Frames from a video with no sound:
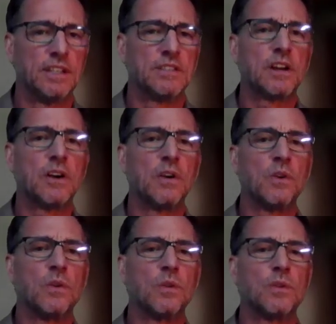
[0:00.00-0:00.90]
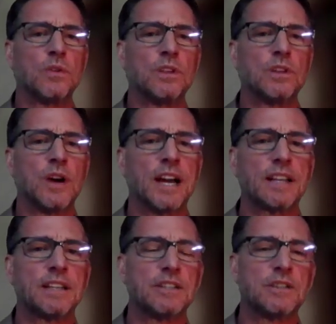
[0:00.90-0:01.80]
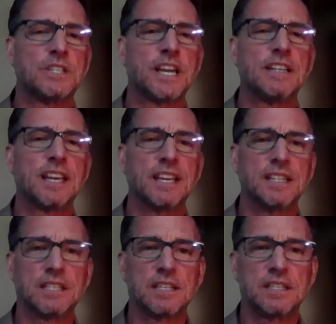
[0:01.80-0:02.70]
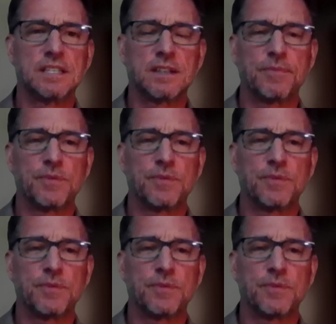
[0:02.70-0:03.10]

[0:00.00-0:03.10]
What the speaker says: So, I can do 10 cases